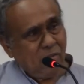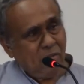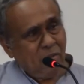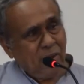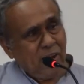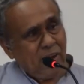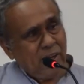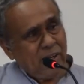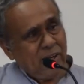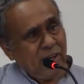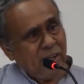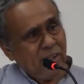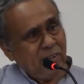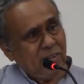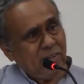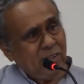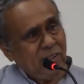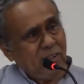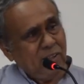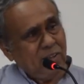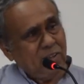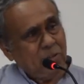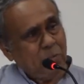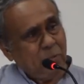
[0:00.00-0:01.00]
whereas
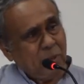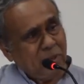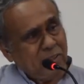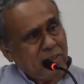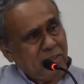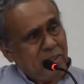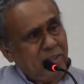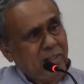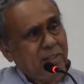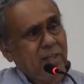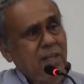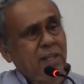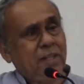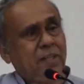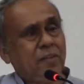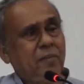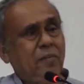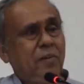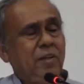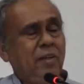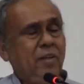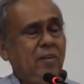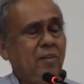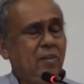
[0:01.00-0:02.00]
in special
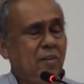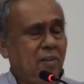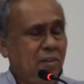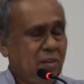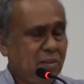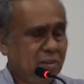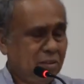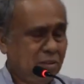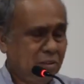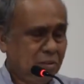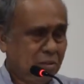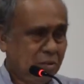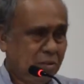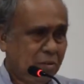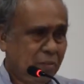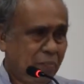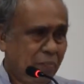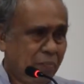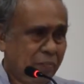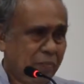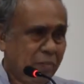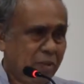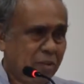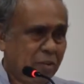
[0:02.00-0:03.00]
relativity
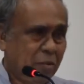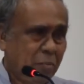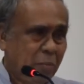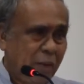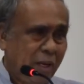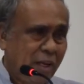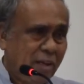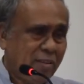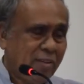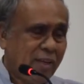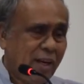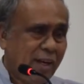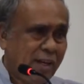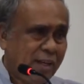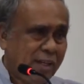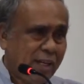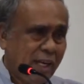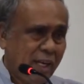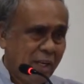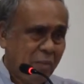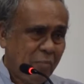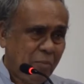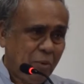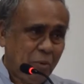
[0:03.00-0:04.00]
also, space and
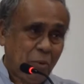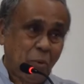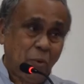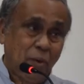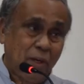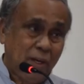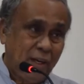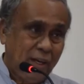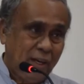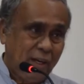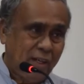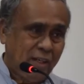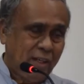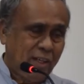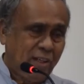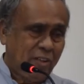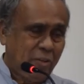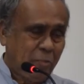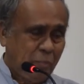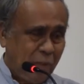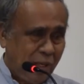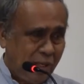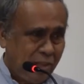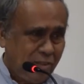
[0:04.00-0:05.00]
time, though
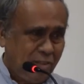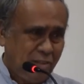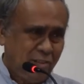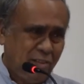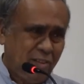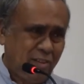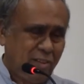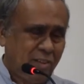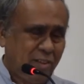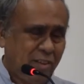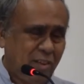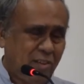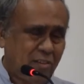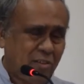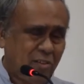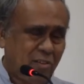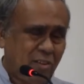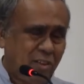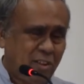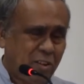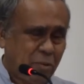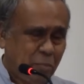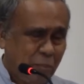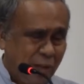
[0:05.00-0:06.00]
connected, space is
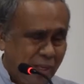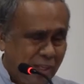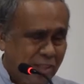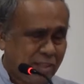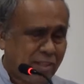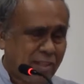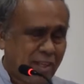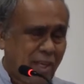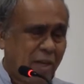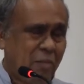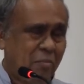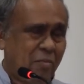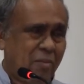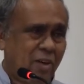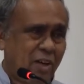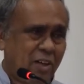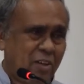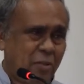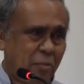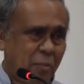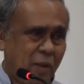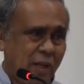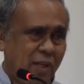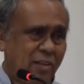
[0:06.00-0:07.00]
called space-time,
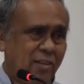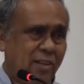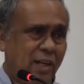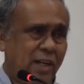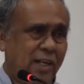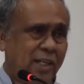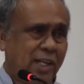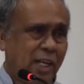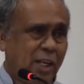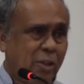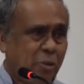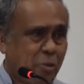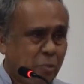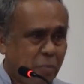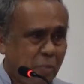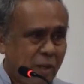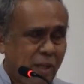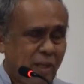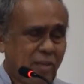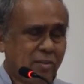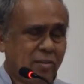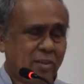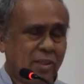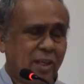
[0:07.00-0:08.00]
not space and time,
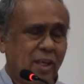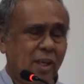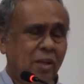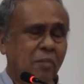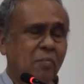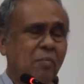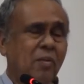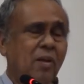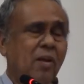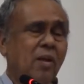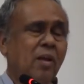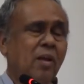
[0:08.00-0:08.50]
space-time,